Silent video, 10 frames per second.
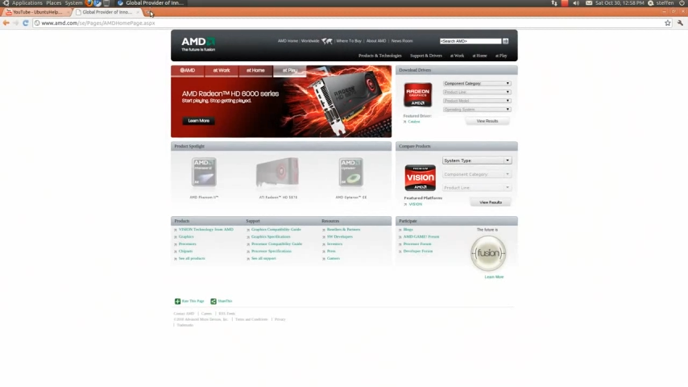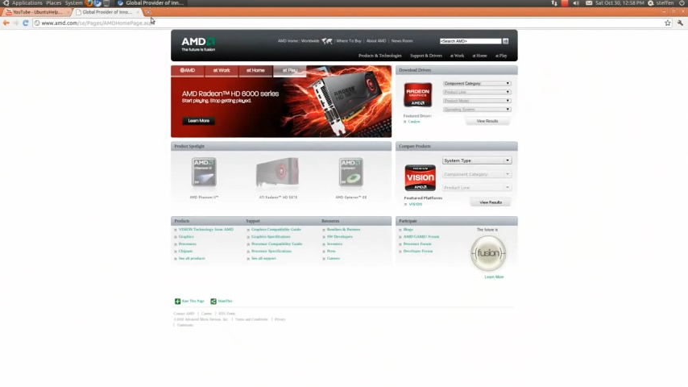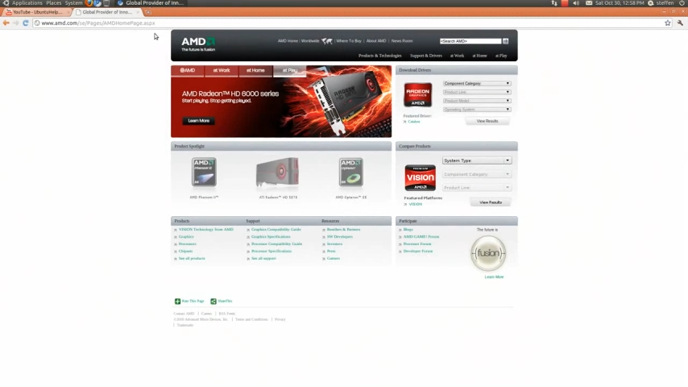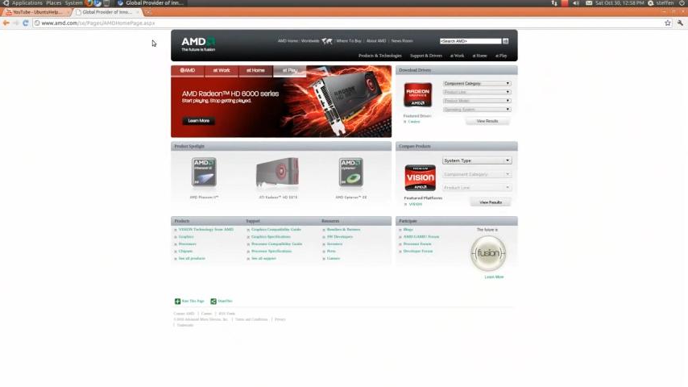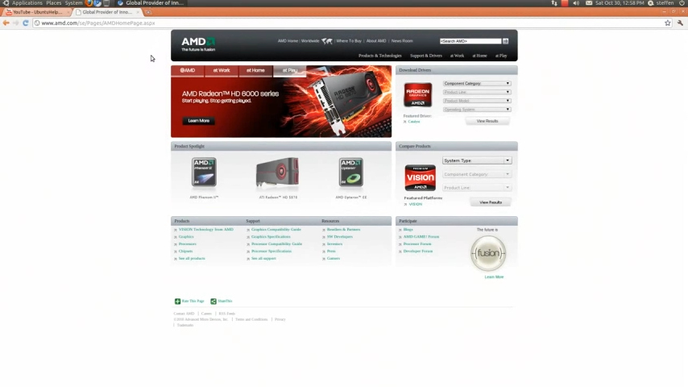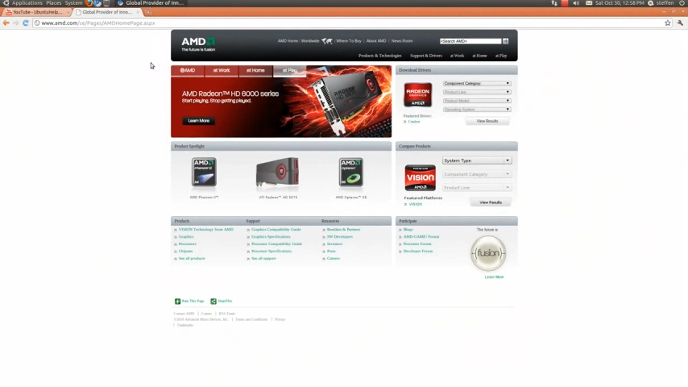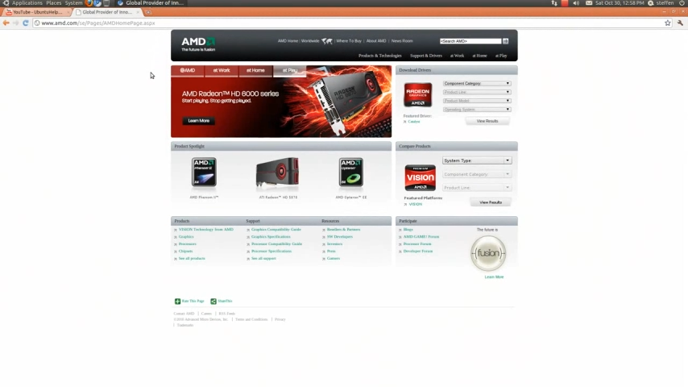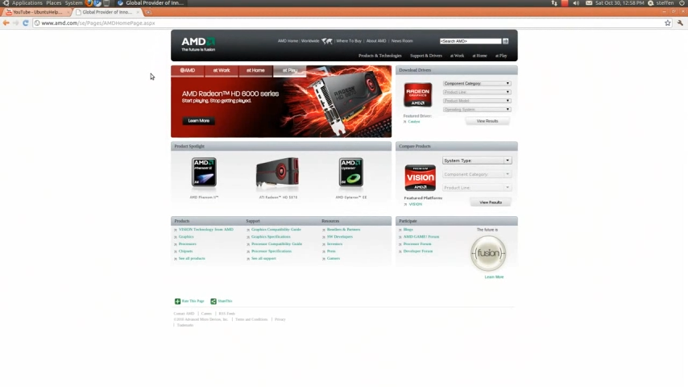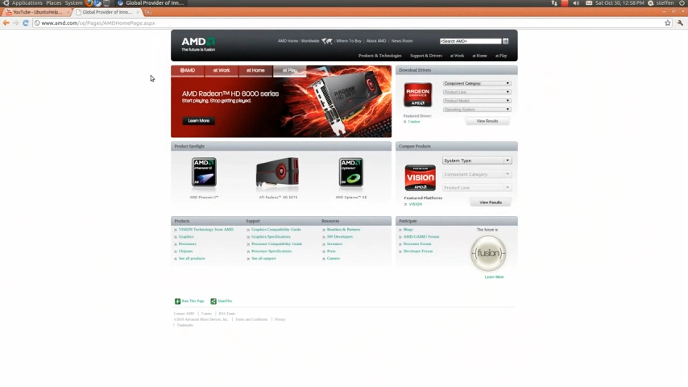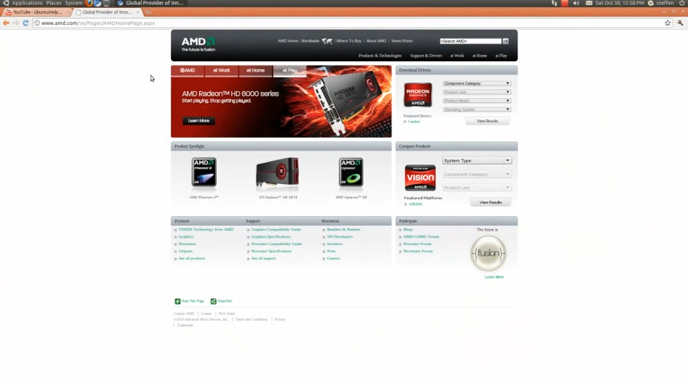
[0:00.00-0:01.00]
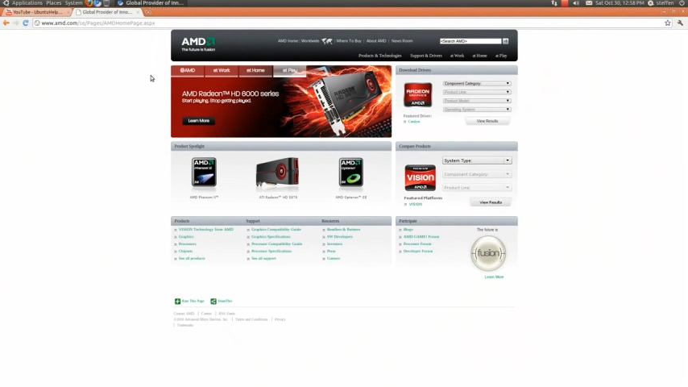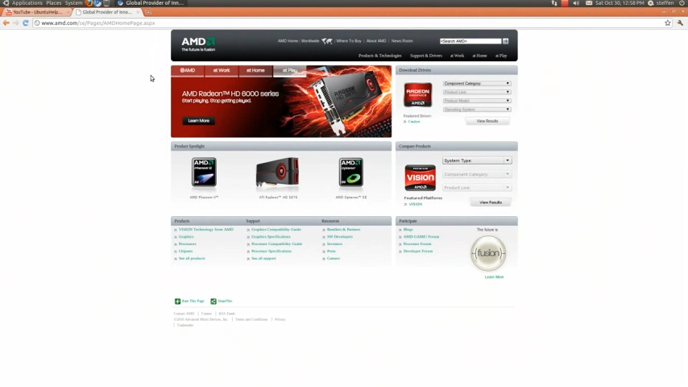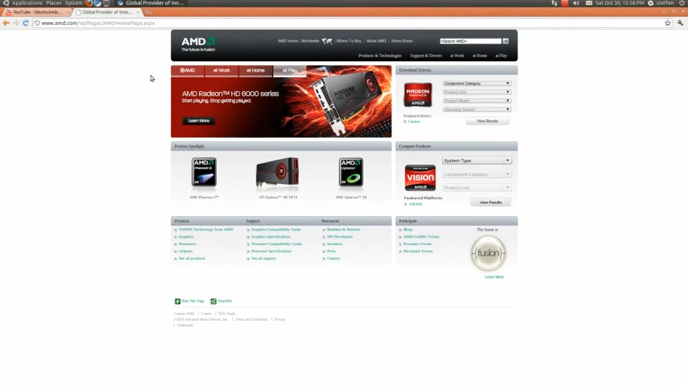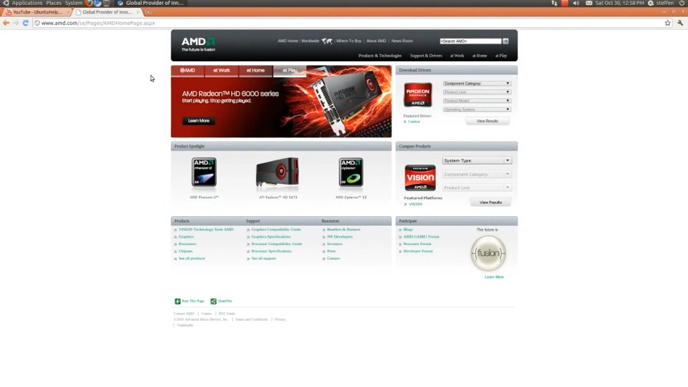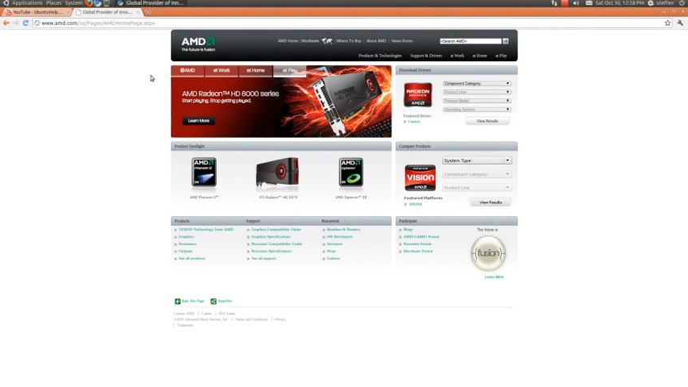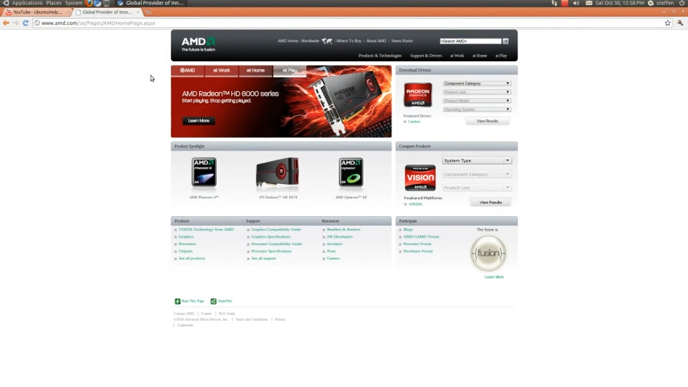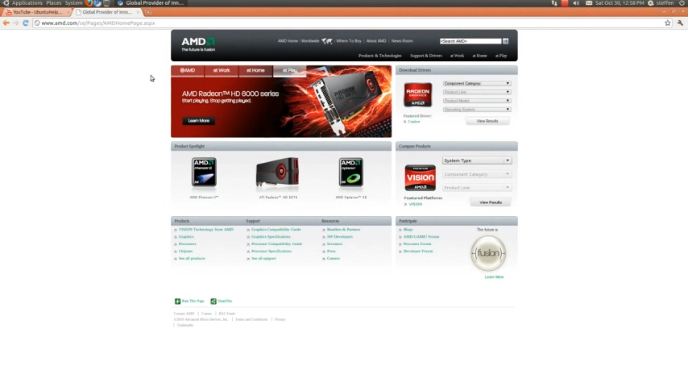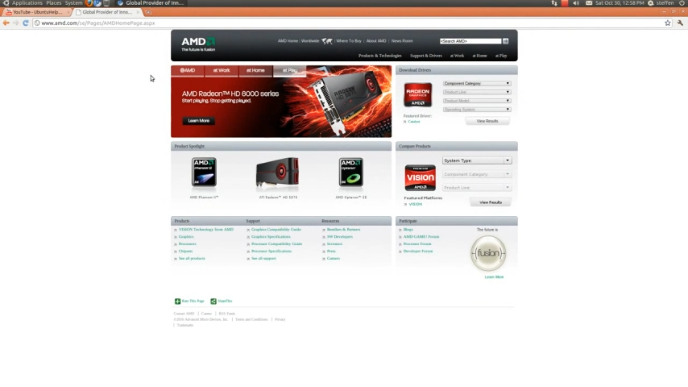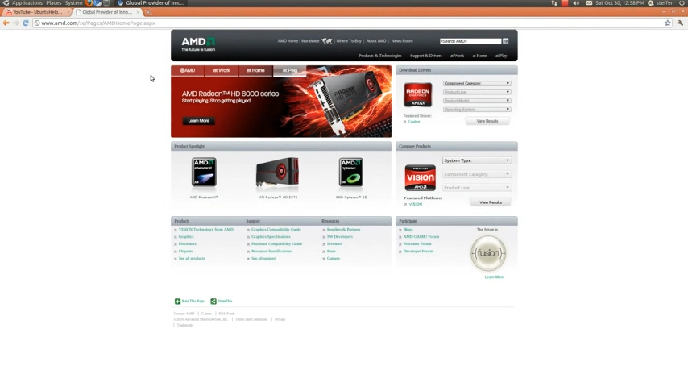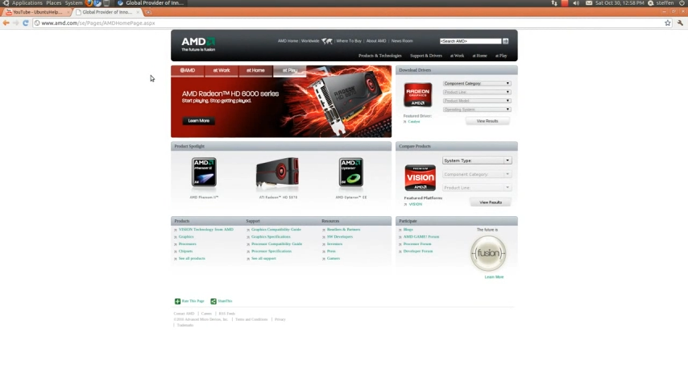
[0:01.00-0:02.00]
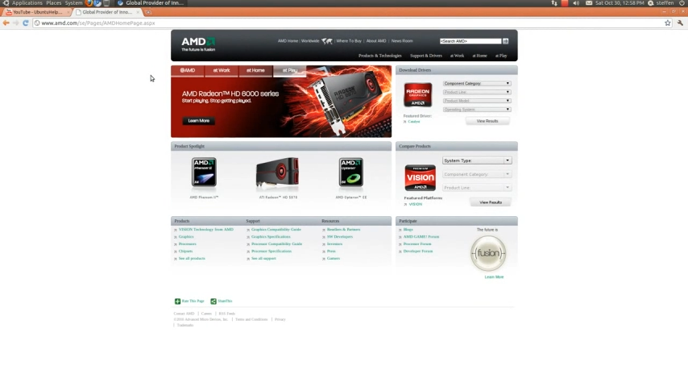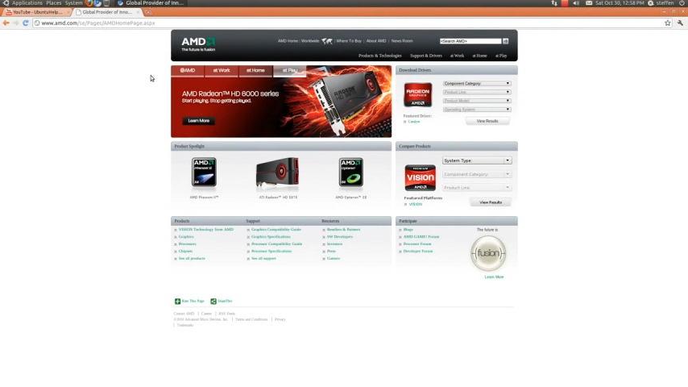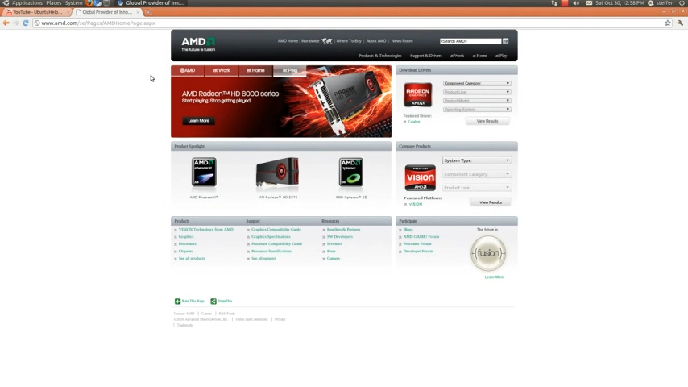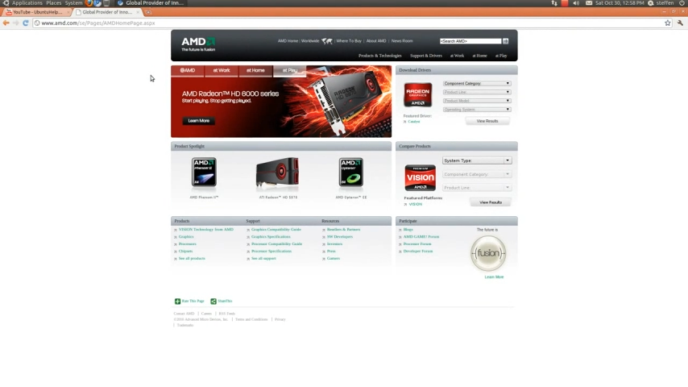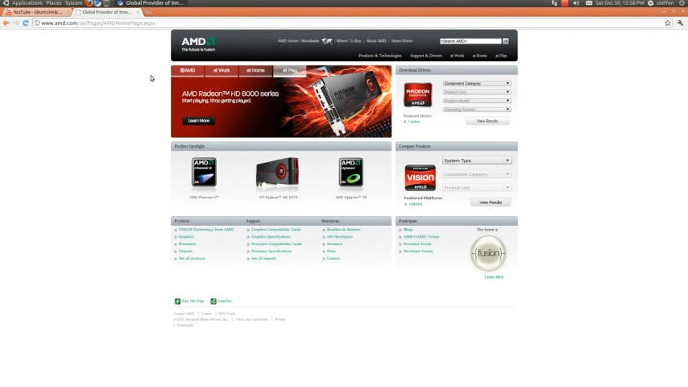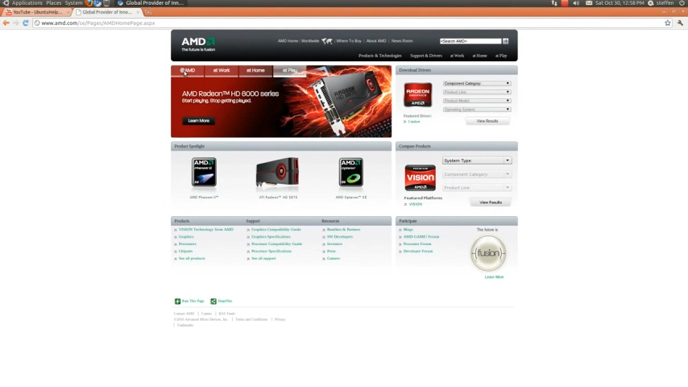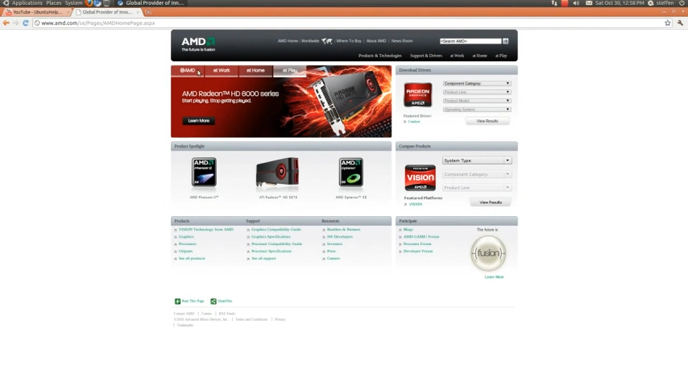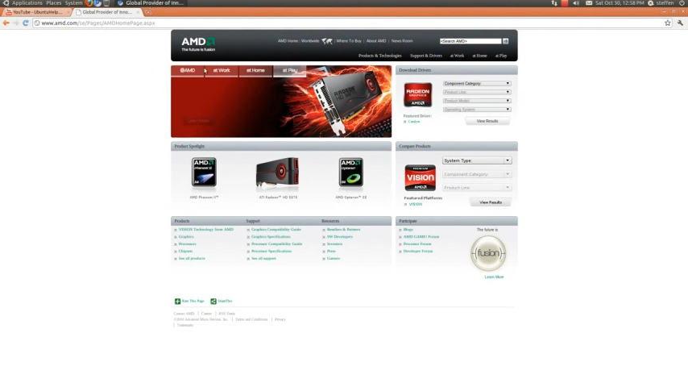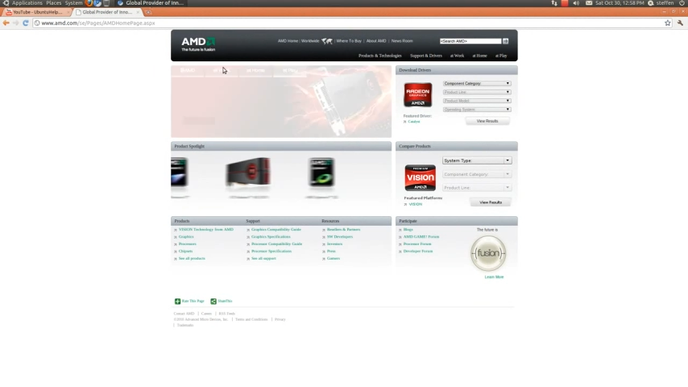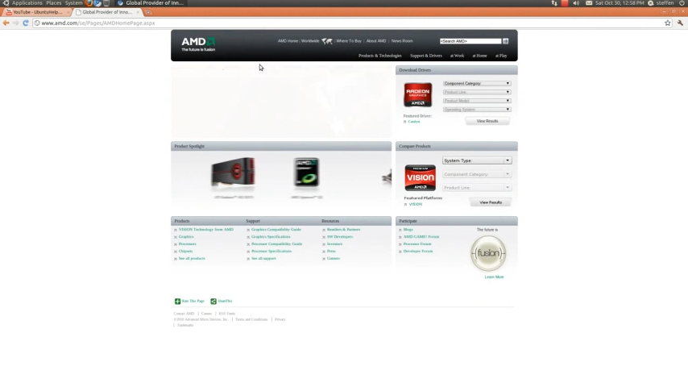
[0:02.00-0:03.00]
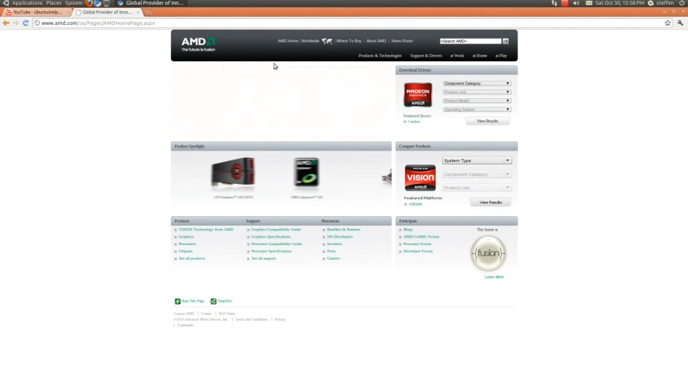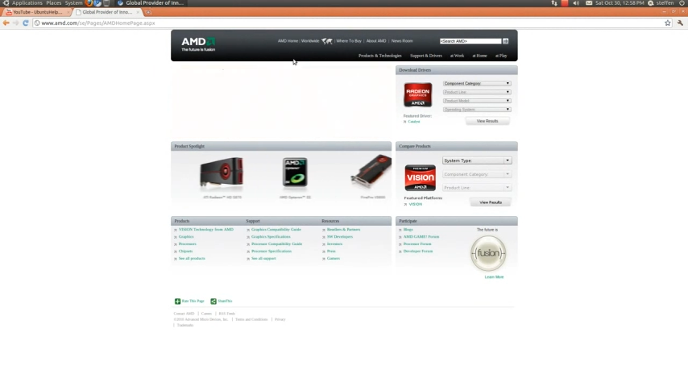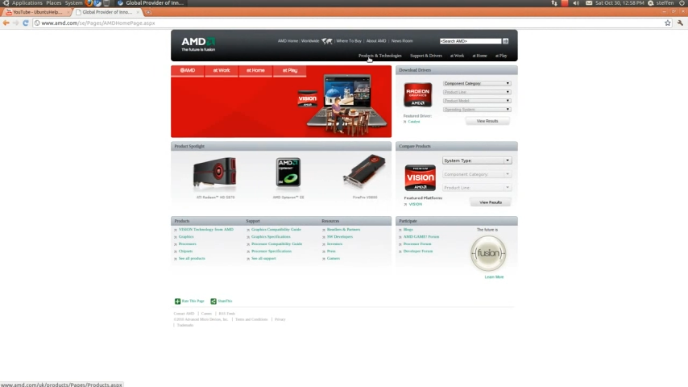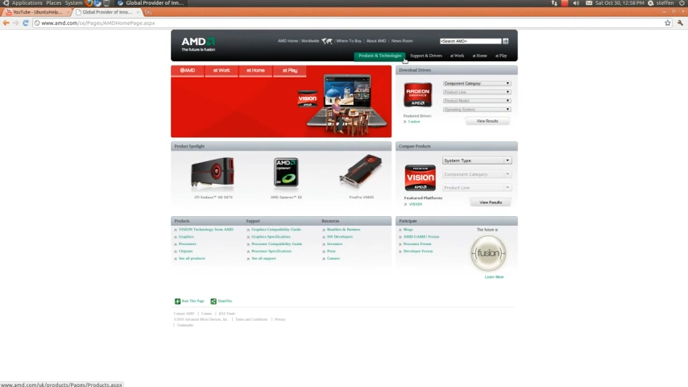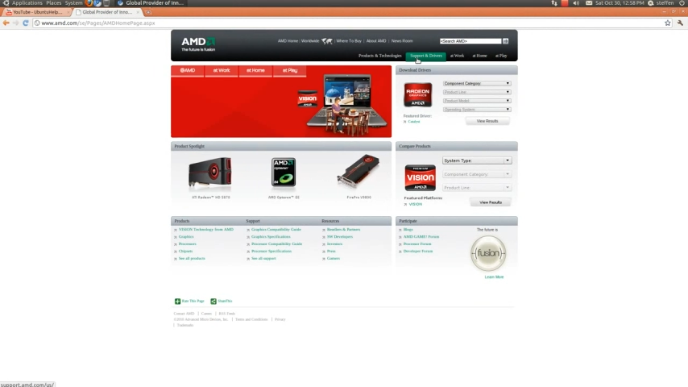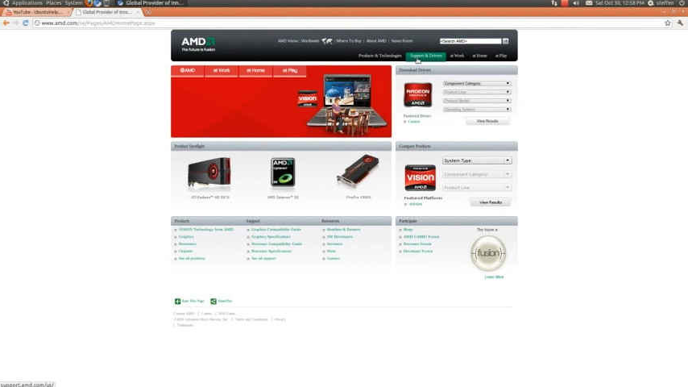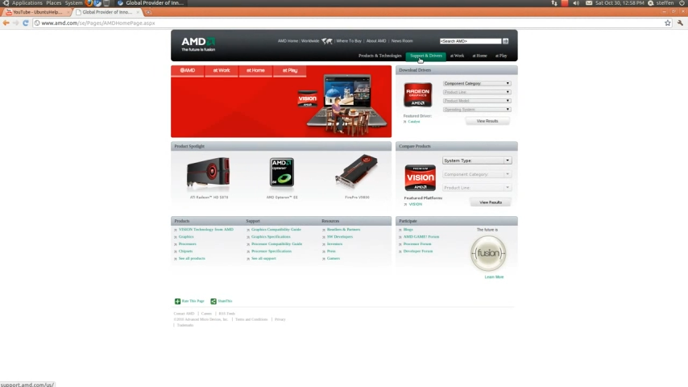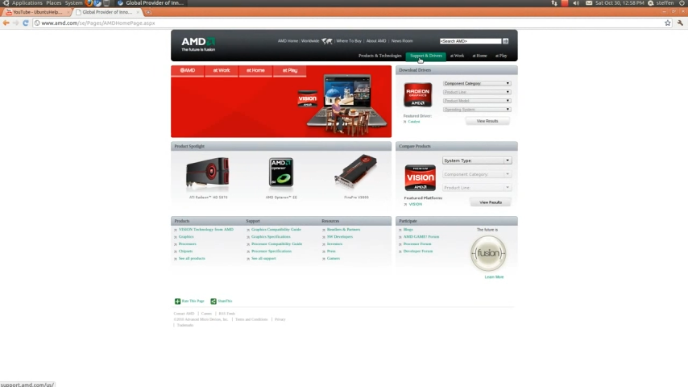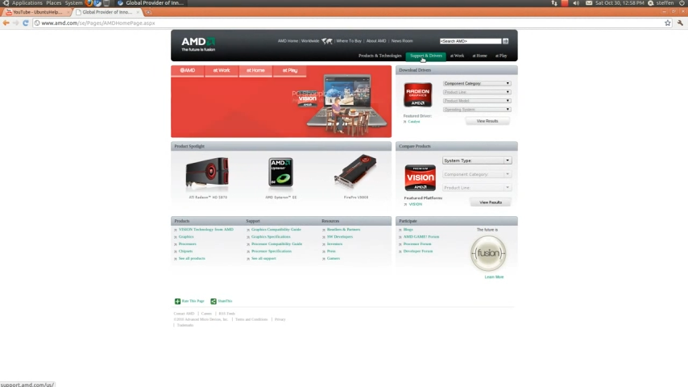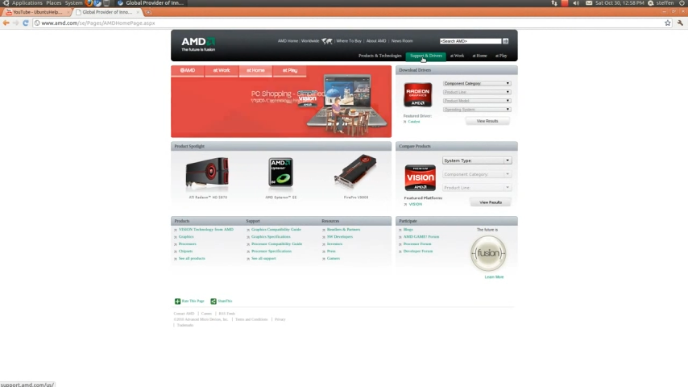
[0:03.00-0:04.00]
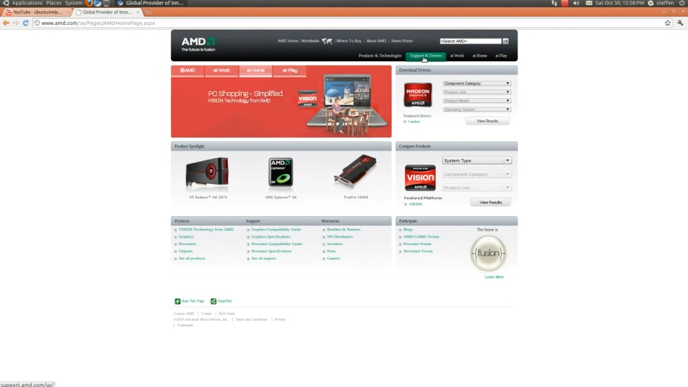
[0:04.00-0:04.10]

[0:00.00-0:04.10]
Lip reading: No face is visible, so there are no lips to read.